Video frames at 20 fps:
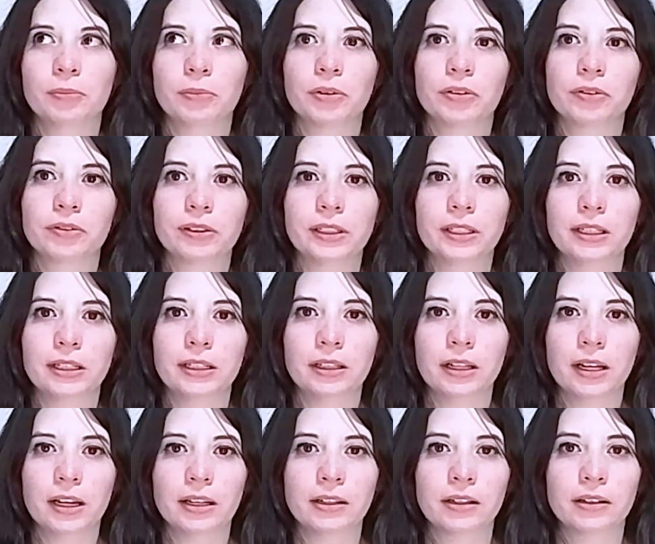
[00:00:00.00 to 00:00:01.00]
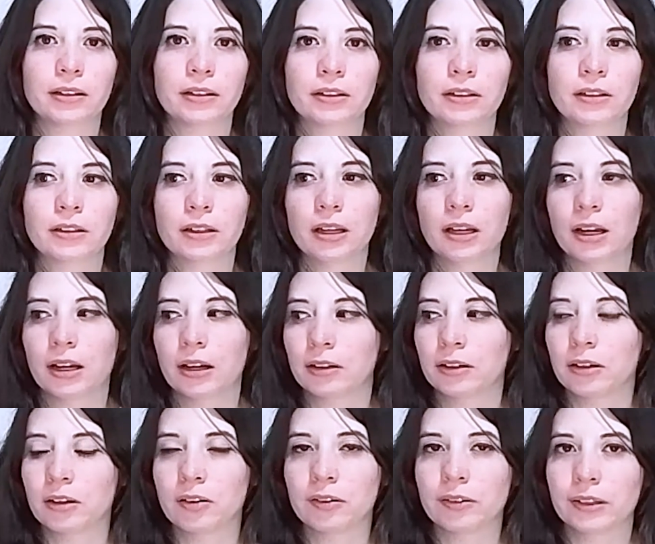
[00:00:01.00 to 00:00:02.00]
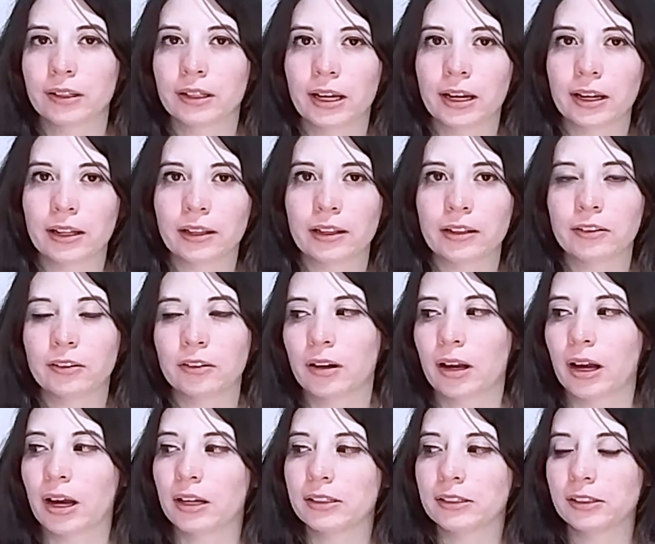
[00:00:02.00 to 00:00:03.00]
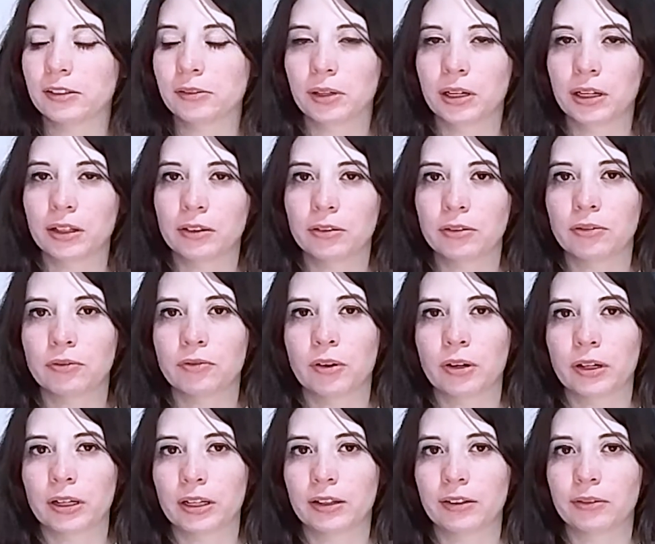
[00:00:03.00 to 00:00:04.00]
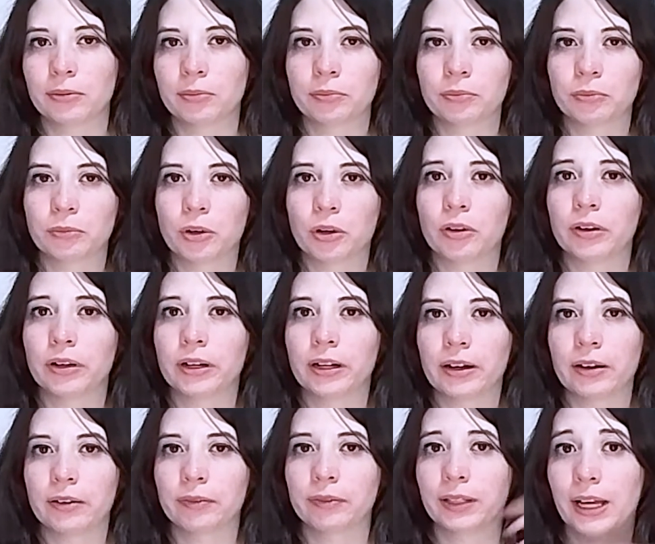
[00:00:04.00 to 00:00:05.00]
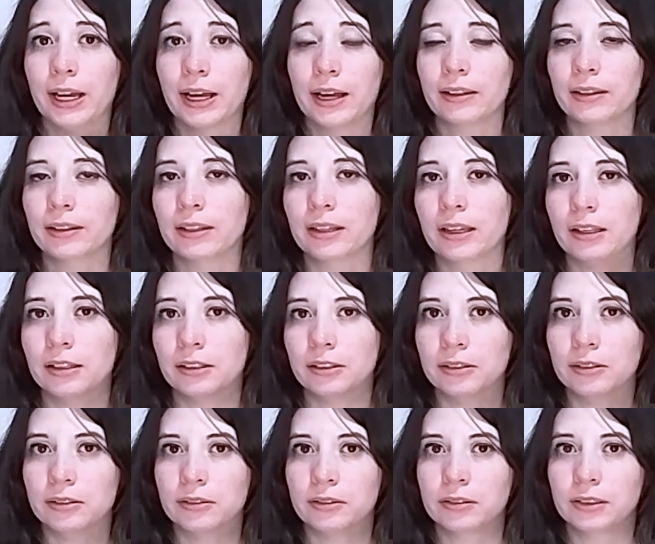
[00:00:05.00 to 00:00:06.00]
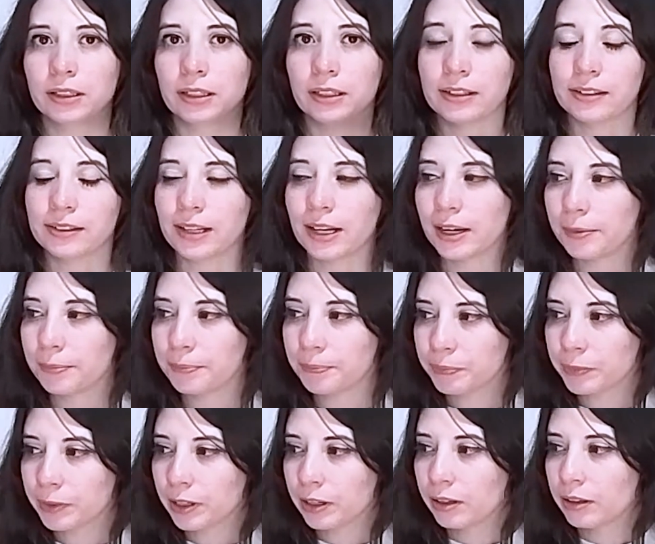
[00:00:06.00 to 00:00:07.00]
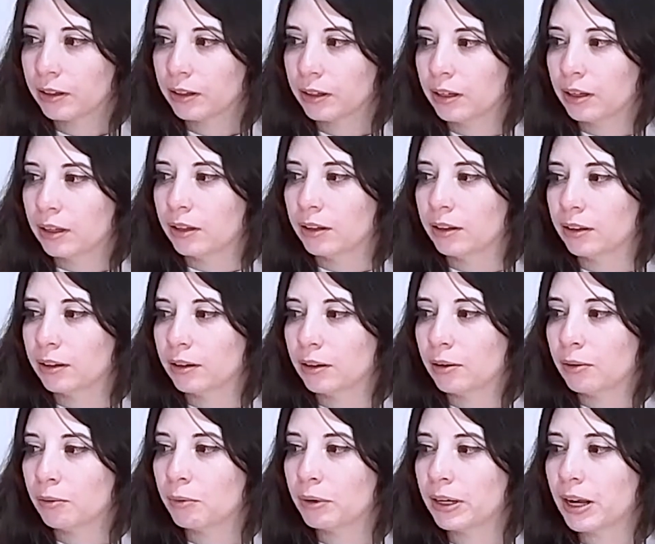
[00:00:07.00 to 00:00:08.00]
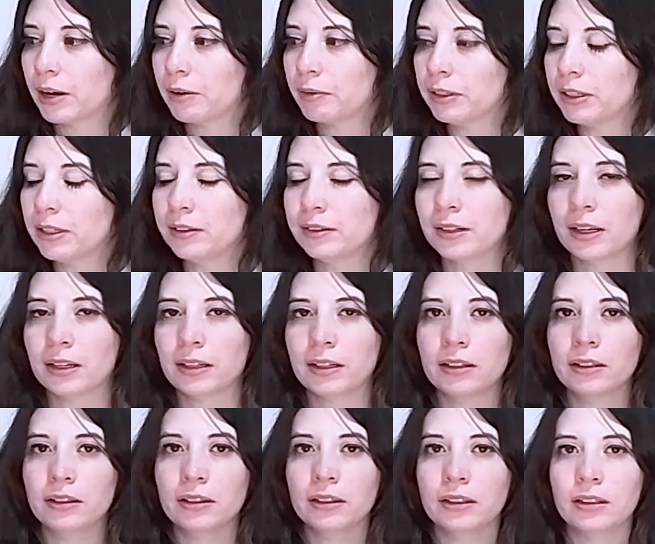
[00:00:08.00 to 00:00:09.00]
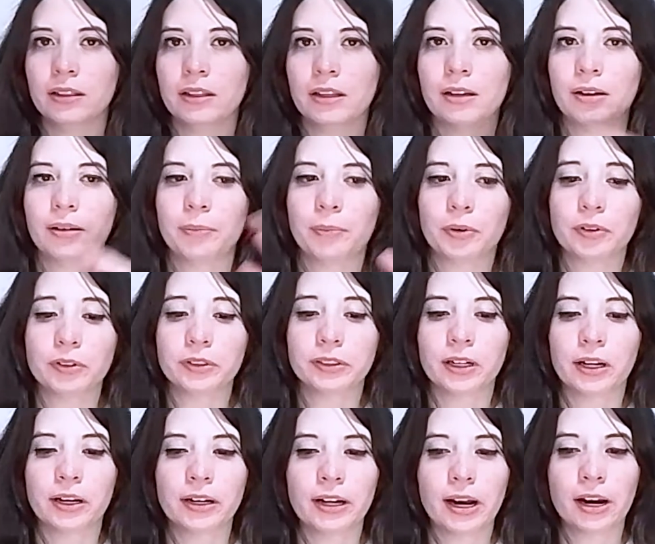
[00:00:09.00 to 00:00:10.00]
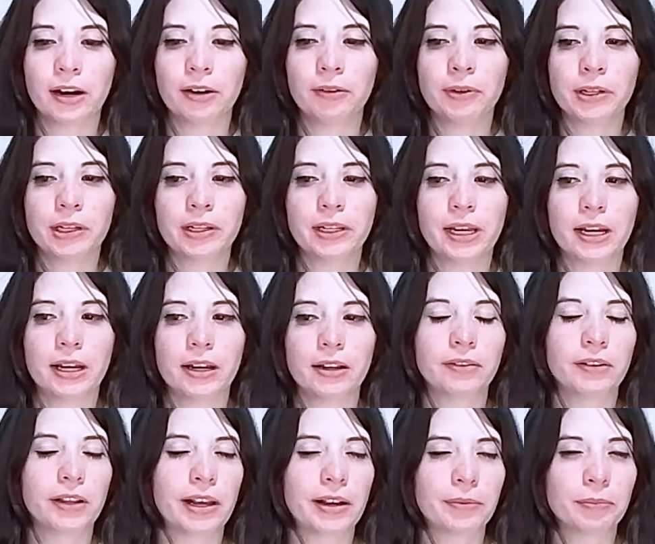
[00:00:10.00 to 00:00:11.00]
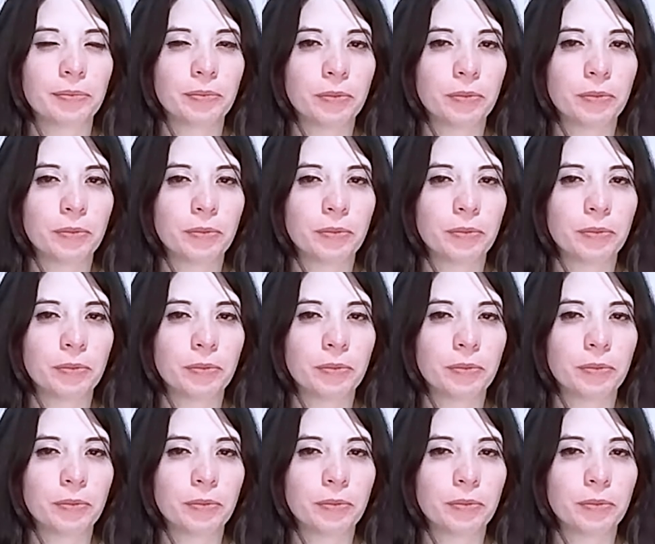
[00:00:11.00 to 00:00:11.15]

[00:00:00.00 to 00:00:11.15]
mostly like a cozy island, so I just wanted to focus more of that into the design. When I was designing the postcard, I realized like